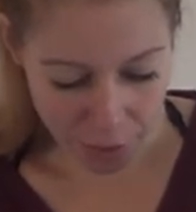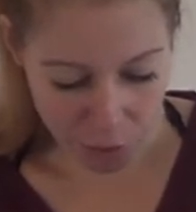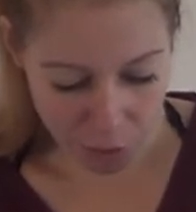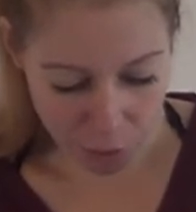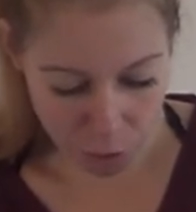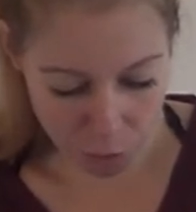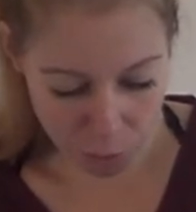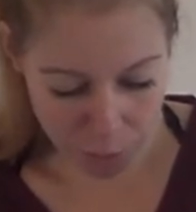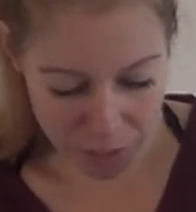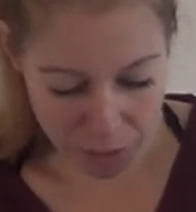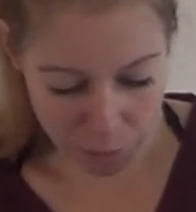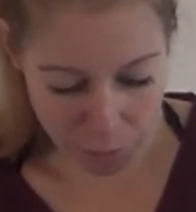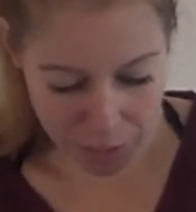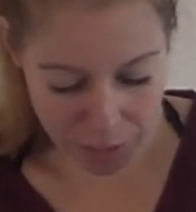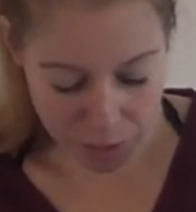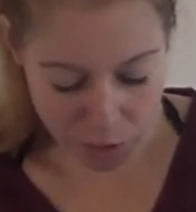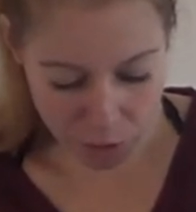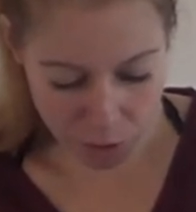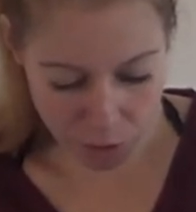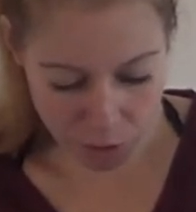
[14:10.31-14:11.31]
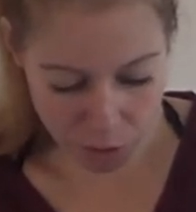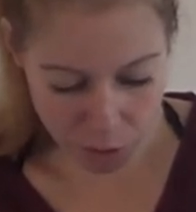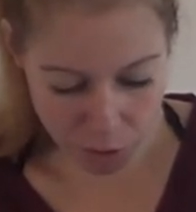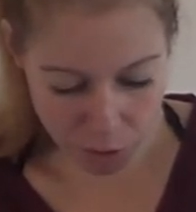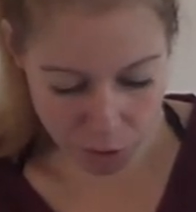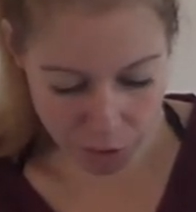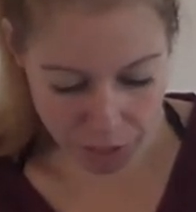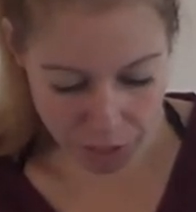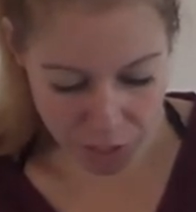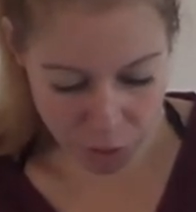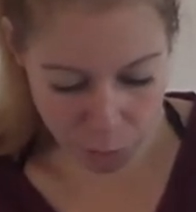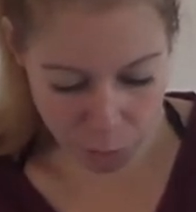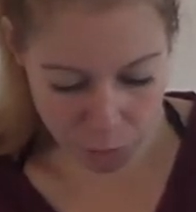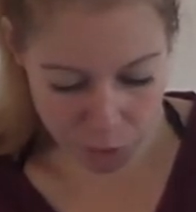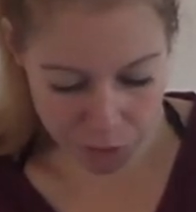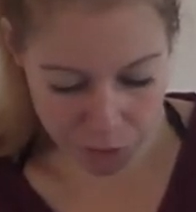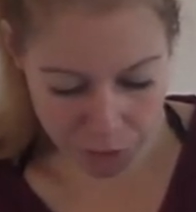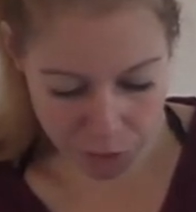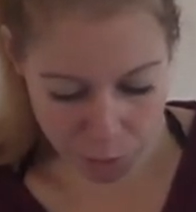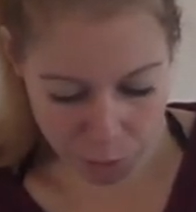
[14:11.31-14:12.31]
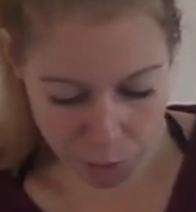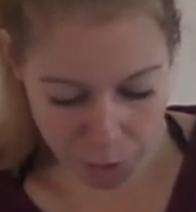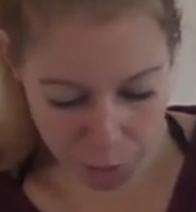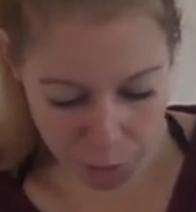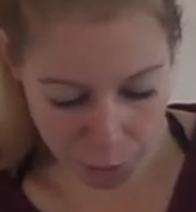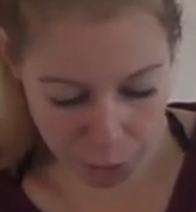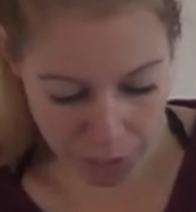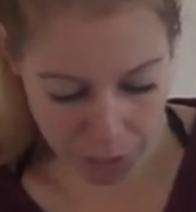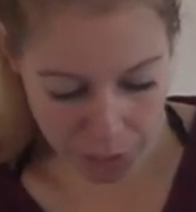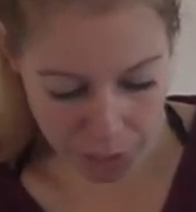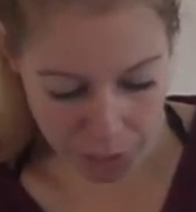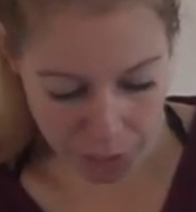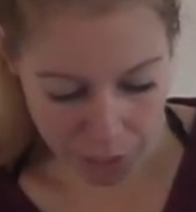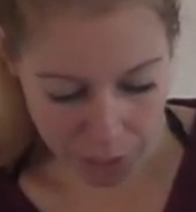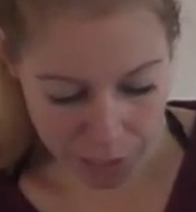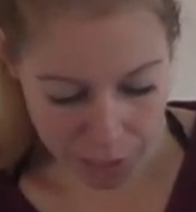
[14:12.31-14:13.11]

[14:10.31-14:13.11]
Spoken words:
always based on your experience with Lookie.